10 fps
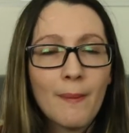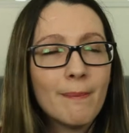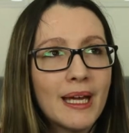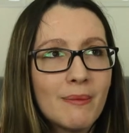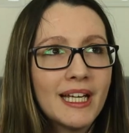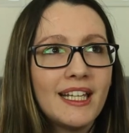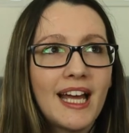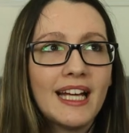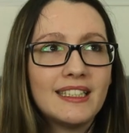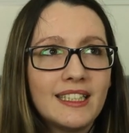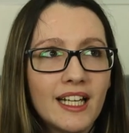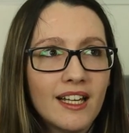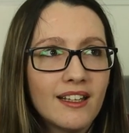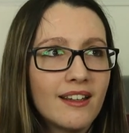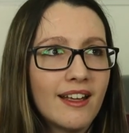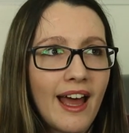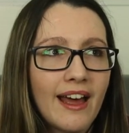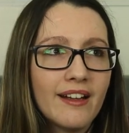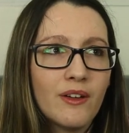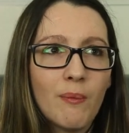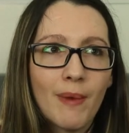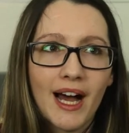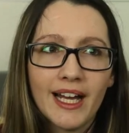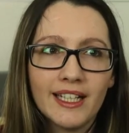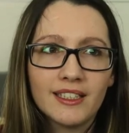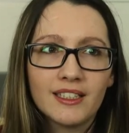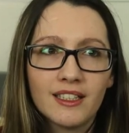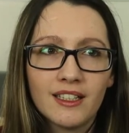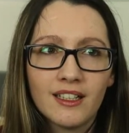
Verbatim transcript: Maybe the idea that they had in their mind